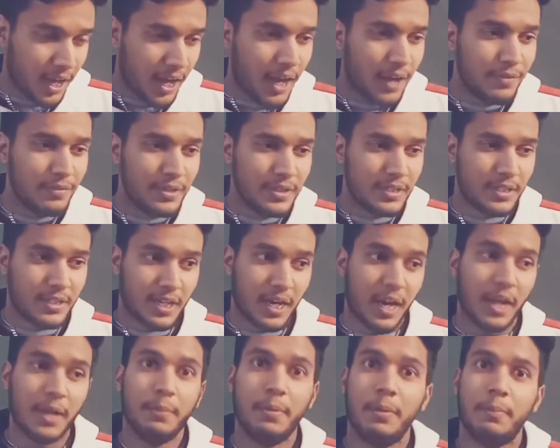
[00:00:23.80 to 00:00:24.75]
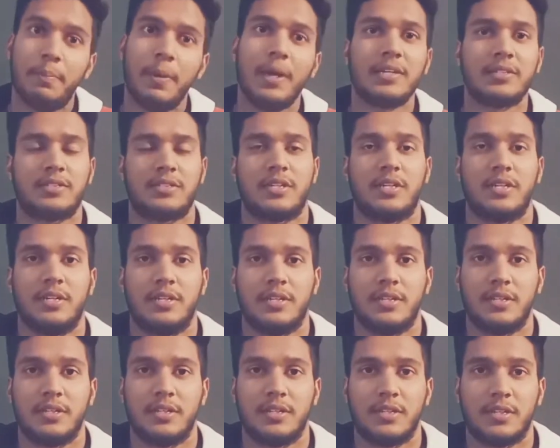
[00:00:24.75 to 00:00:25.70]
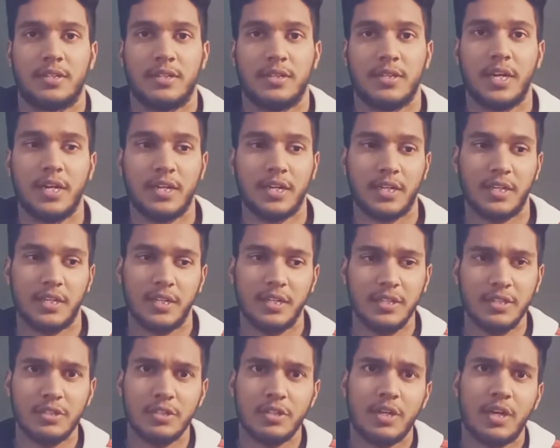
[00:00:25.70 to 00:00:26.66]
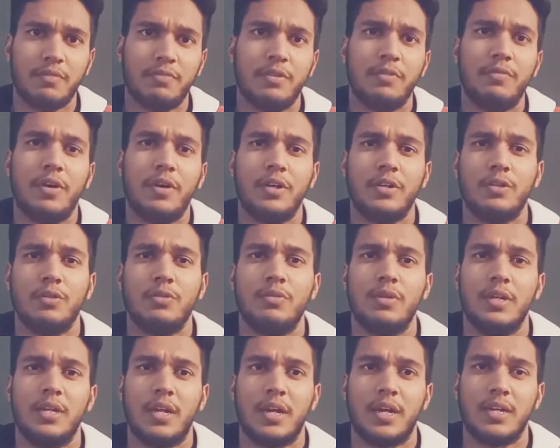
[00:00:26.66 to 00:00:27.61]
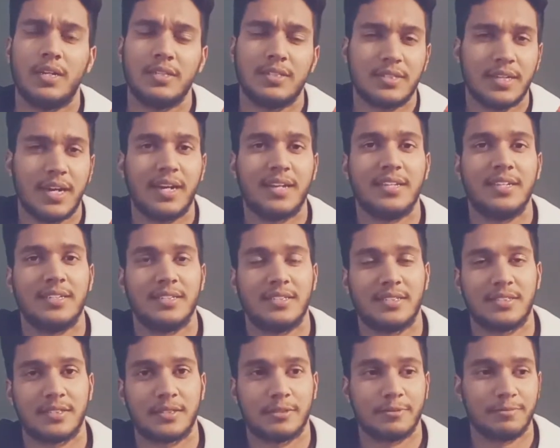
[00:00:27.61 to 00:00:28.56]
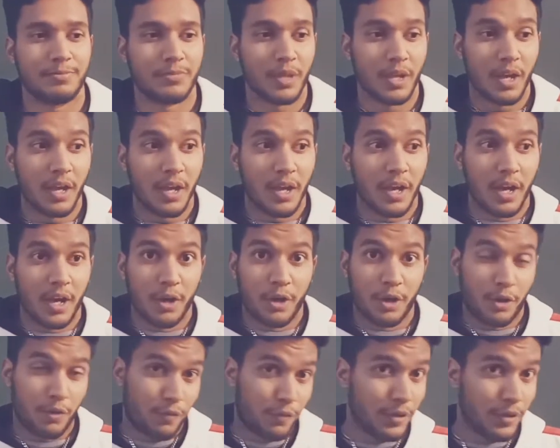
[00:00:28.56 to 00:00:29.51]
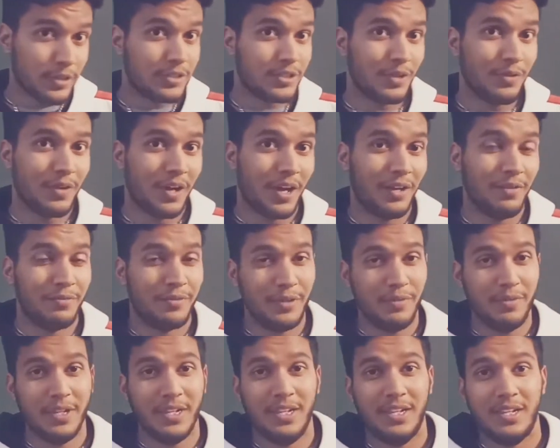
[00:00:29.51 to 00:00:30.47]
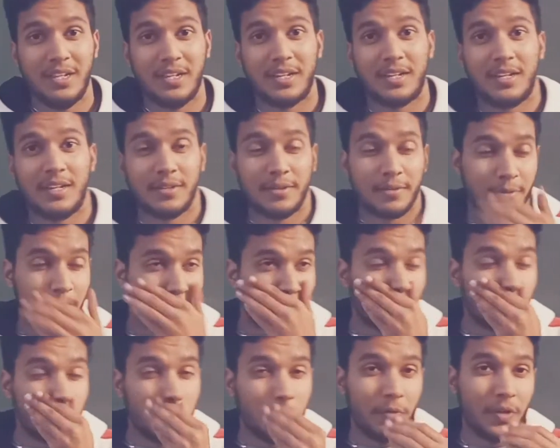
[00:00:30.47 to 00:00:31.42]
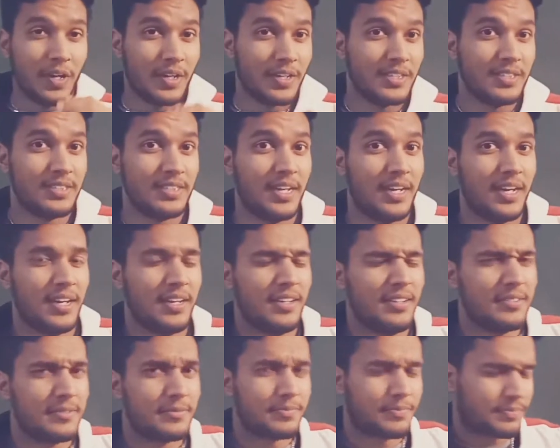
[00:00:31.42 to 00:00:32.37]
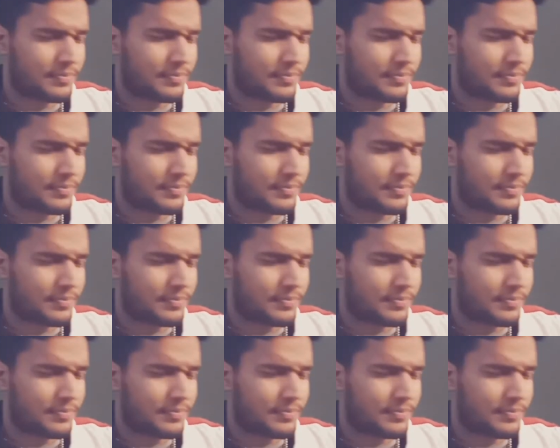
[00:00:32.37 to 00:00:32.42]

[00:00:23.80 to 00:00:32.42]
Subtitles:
I will try my best that each or every one you will understand this. First of all, we will understand